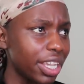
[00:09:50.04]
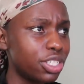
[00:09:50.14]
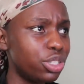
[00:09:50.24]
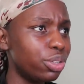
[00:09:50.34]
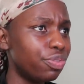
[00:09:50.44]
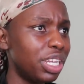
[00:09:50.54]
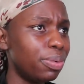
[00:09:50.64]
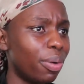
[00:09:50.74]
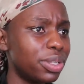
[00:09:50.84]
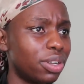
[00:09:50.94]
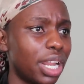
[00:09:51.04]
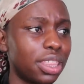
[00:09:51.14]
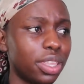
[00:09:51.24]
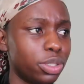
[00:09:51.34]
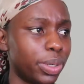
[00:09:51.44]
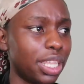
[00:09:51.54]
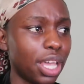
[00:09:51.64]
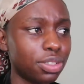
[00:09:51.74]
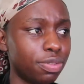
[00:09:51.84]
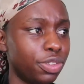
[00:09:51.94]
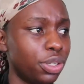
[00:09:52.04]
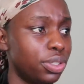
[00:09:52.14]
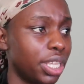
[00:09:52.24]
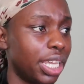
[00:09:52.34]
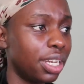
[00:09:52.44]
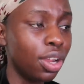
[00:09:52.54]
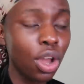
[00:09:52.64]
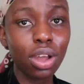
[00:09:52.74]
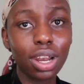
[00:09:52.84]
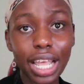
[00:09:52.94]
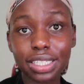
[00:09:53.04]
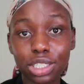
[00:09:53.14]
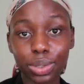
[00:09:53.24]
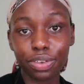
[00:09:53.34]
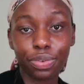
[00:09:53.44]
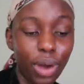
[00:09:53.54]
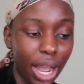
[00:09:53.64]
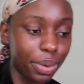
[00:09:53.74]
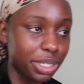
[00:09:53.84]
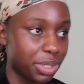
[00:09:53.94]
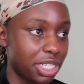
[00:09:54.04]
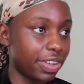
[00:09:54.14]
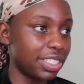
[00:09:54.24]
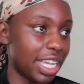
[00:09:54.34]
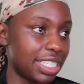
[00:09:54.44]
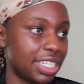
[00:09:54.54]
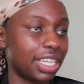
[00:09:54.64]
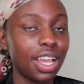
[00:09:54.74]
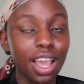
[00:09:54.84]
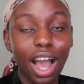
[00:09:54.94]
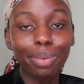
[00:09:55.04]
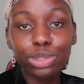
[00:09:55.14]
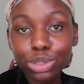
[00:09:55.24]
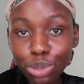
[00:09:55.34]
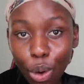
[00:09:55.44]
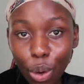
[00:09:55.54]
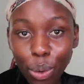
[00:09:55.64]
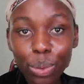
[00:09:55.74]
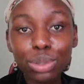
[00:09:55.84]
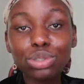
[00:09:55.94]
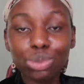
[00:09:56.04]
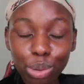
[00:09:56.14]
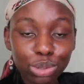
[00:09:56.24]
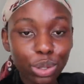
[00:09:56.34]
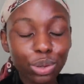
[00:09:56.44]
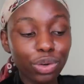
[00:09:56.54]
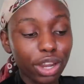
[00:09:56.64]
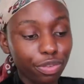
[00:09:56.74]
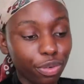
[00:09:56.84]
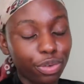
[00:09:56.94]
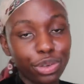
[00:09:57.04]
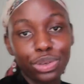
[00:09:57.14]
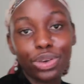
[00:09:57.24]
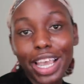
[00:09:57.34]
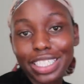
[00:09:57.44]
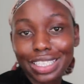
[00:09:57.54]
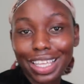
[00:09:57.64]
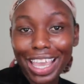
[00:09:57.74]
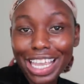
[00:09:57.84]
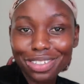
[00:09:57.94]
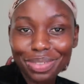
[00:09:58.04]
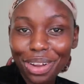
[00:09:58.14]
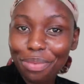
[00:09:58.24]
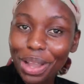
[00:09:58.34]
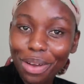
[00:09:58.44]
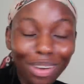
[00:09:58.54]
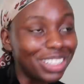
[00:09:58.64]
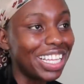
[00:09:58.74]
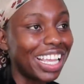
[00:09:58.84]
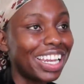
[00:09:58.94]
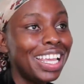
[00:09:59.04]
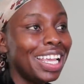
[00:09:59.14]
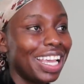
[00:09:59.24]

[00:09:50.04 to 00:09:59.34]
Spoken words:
It's doing really well. It's got like the 20,000 views in less than 24 hours, which is fantastic. I'm so, so, so grateful for you guys' engagement on my content.